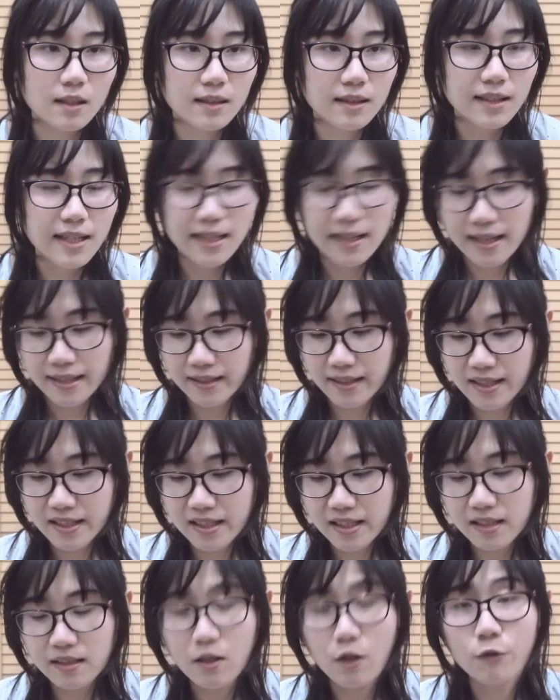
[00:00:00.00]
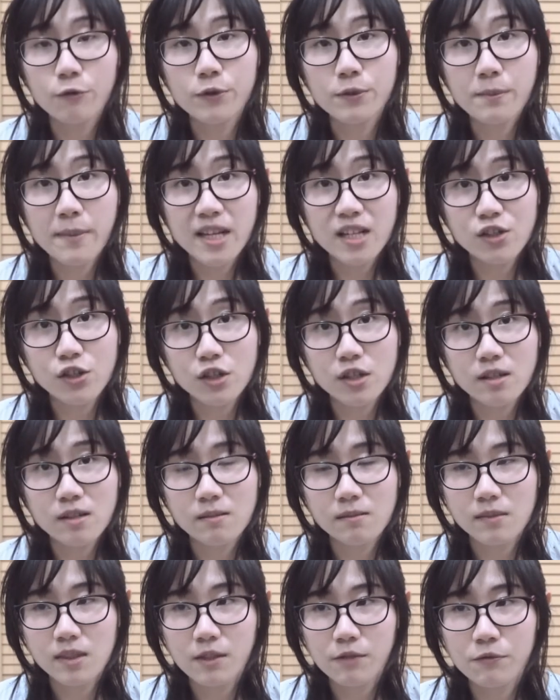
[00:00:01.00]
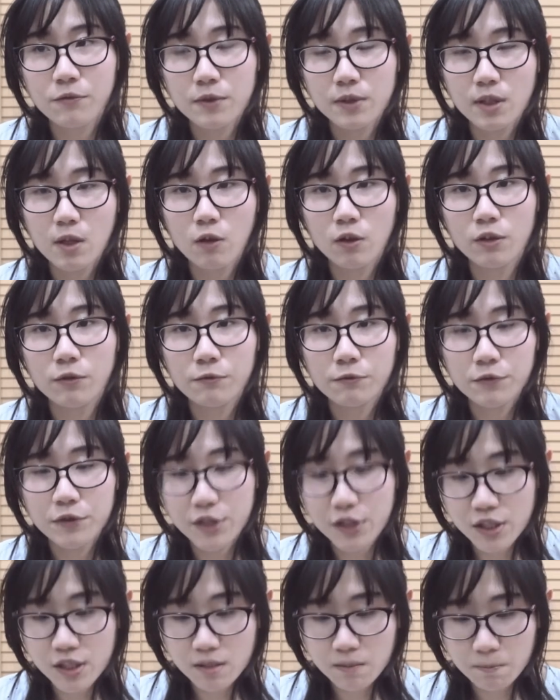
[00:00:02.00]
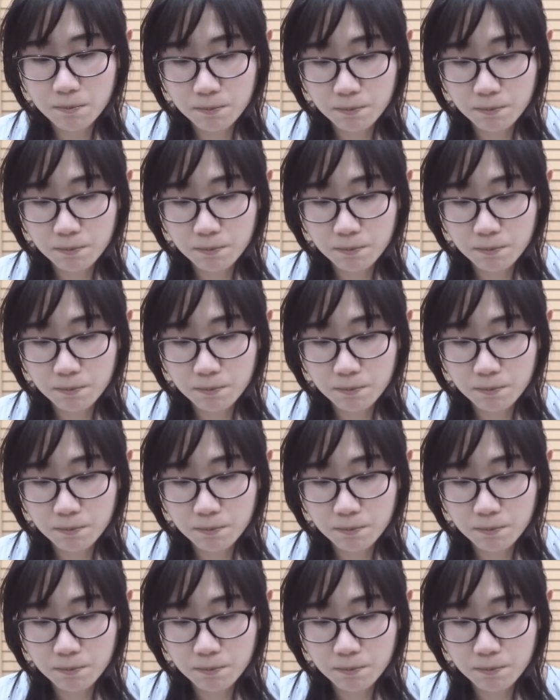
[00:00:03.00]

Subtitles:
they need confirmation on the first